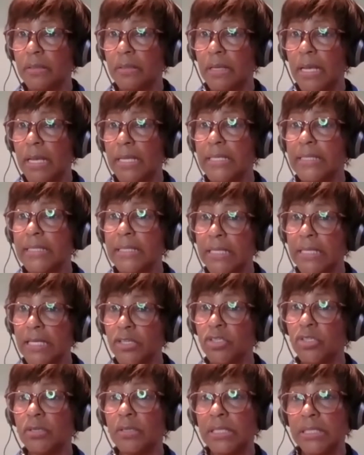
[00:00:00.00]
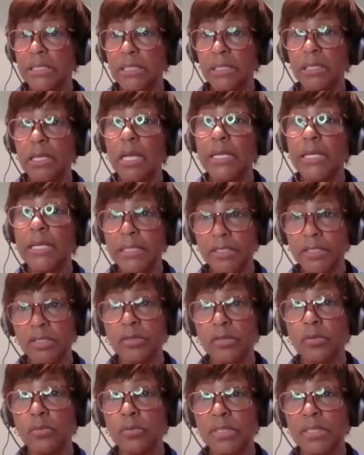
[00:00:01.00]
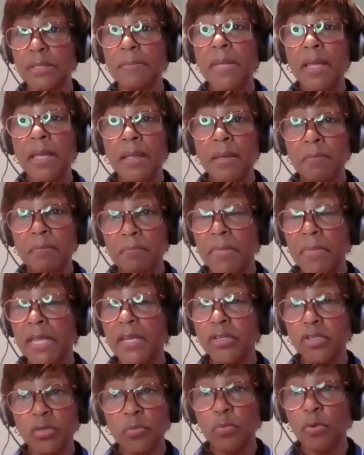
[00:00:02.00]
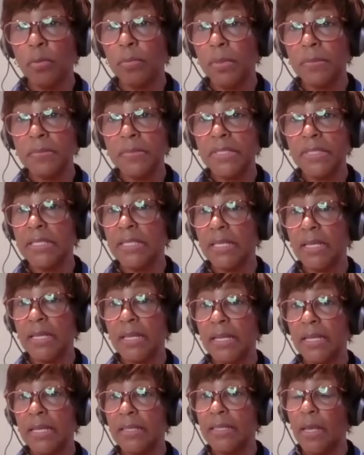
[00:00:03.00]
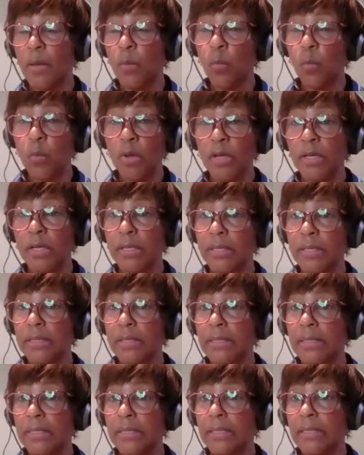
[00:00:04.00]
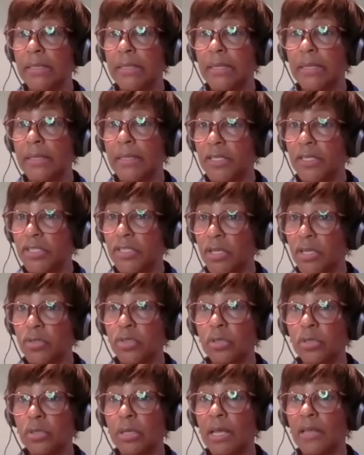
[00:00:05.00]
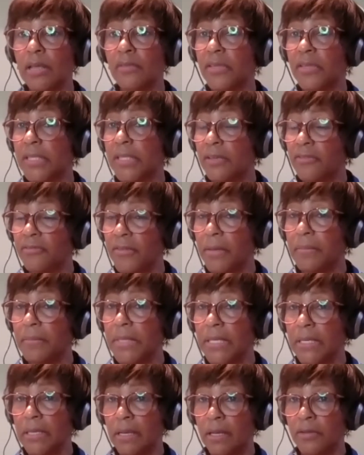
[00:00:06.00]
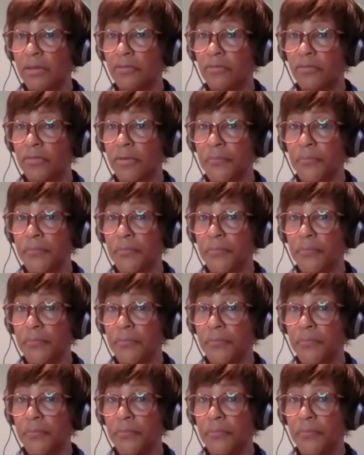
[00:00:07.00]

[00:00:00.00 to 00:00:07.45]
And it's an issue that's likely to cause them major problems in their work, in their social life, in their family life.